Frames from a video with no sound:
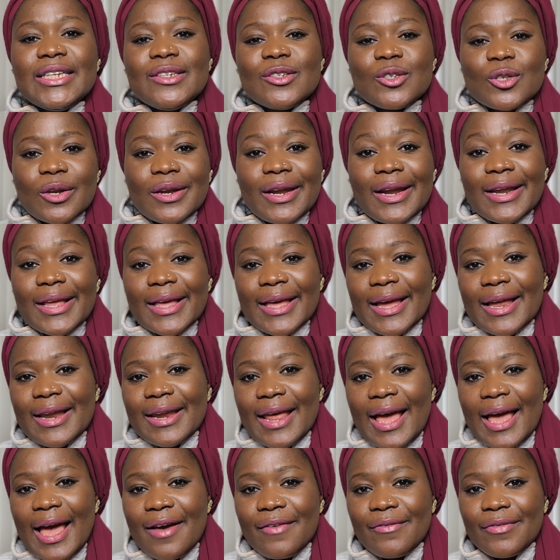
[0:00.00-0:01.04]
So that they
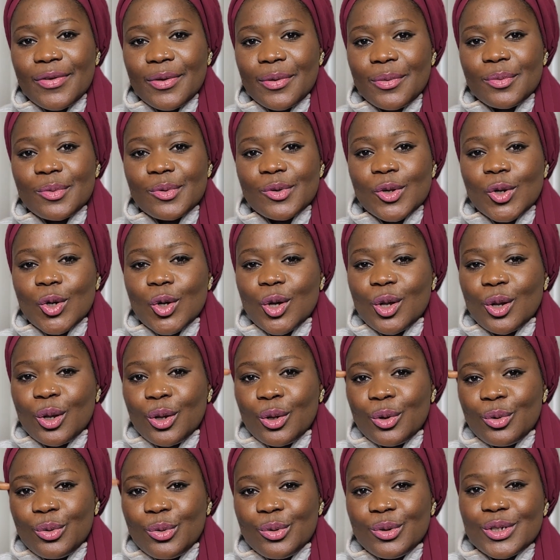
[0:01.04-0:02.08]
can have you
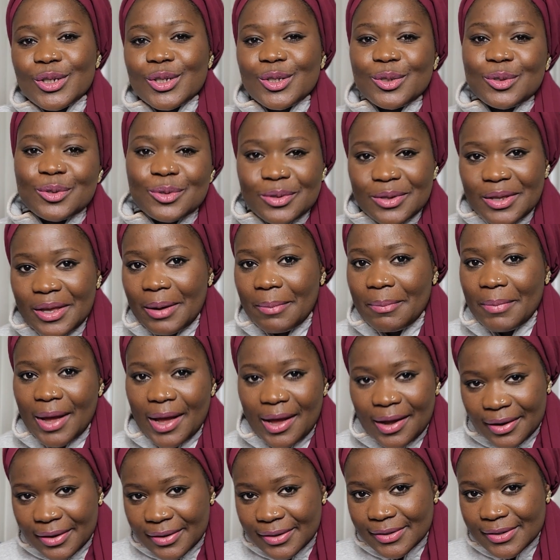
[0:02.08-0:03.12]
glued to their
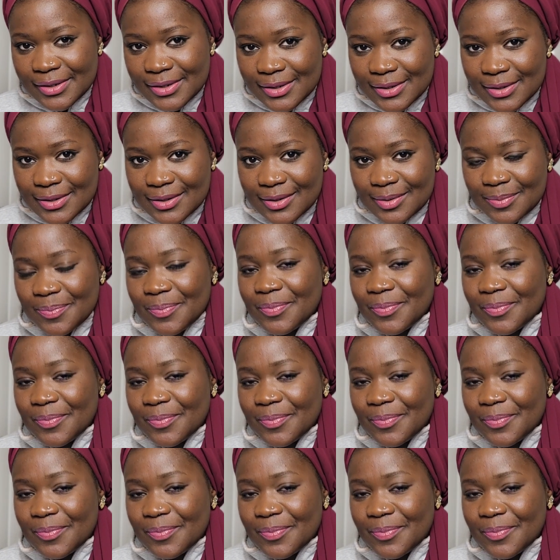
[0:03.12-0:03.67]
minds.